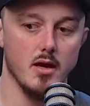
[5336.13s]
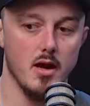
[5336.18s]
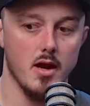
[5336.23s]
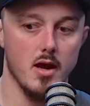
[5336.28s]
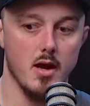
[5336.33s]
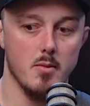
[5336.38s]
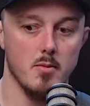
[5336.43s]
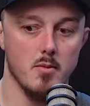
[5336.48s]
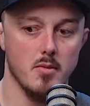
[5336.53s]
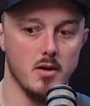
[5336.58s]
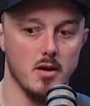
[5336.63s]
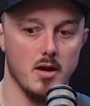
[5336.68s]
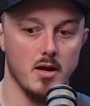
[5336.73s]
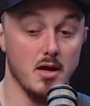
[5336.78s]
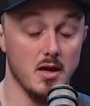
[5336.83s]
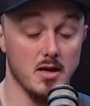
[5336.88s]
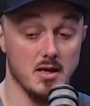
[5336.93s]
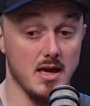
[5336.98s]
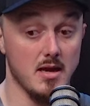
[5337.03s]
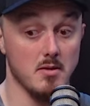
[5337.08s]
And
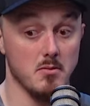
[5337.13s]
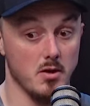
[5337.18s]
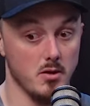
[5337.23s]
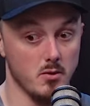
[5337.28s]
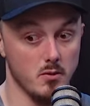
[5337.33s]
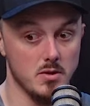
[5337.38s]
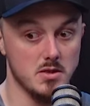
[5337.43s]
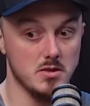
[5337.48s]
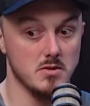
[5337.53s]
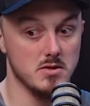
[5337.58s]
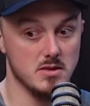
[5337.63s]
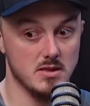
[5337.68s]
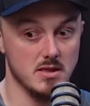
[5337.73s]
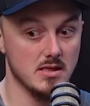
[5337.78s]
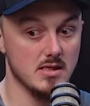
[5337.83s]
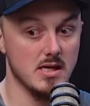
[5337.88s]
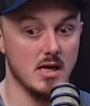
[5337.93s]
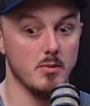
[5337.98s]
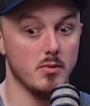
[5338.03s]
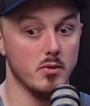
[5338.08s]
again, I always use this
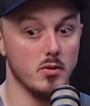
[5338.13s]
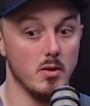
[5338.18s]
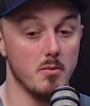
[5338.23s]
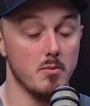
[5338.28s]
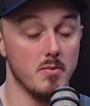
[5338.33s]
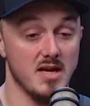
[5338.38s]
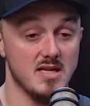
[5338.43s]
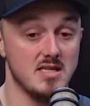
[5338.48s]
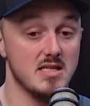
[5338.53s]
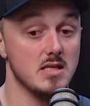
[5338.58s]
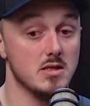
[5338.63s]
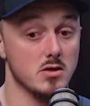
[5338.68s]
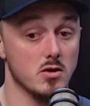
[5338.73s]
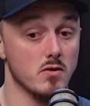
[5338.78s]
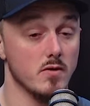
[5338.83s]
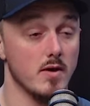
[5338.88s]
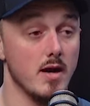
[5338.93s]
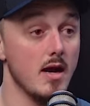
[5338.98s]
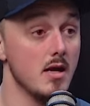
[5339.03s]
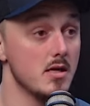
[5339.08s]
example, Messi's
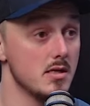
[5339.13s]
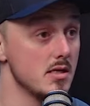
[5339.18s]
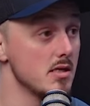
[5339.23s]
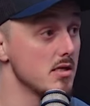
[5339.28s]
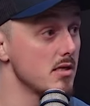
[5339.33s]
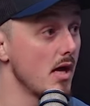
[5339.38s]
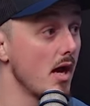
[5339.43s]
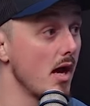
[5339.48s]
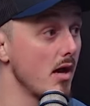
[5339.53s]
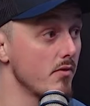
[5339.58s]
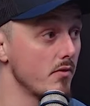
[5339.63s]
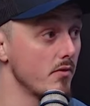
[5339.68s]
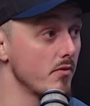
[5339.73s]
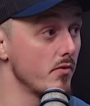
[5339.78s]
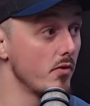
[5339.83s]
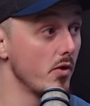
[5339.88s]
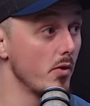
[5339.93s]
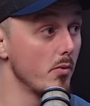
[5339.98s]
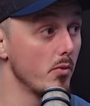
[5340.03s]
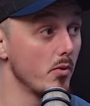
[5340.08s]
career to this day from
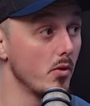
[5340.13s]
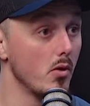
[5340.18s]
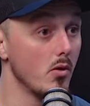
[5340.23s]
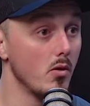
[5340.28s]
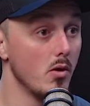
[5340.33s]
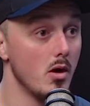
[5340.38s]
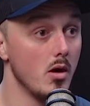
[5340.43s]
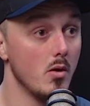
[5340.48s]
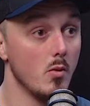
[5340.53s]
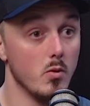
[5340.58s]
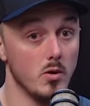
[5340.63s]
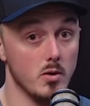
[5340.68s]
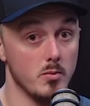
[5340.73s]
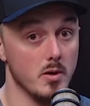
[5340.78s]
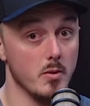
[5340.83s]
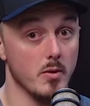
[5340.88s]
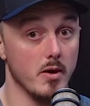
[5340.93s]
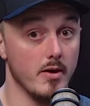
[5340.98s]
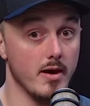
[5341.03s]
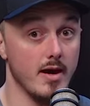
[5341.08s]
football wouldn't
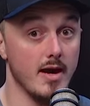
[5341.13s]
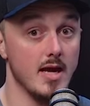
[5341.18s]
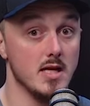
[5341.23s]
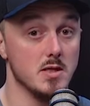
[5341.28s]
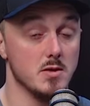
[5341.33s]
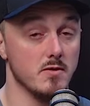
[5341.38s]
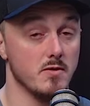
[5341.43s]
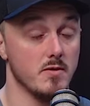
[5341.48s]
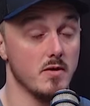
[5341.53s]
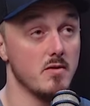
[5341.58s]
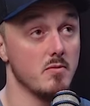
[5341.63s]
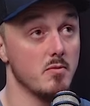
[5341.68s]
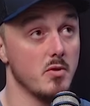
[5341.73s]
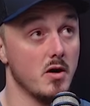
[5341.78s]
be where it is if